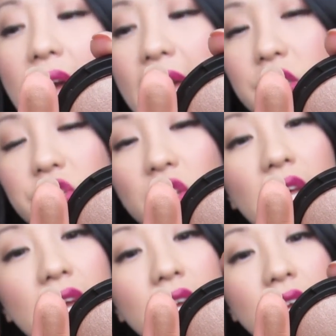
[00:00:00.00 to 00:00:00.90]
I actually
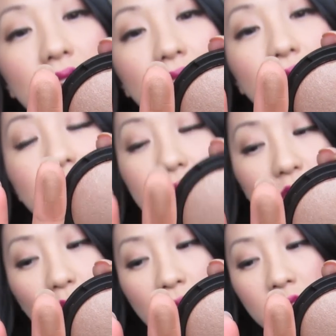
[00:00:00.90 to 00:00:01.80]
like
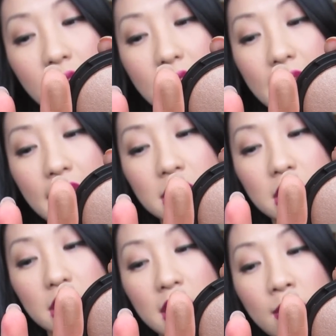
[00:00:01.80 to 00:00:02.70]
this one
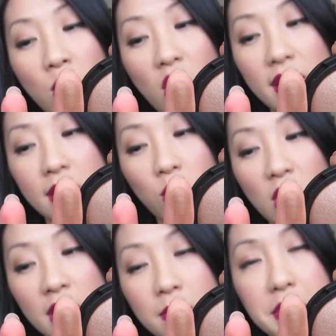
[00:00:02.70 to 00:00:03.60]
and the Moi
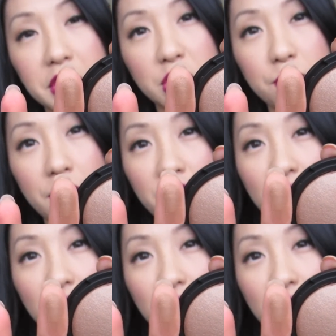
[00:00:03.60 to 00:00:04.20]
one much better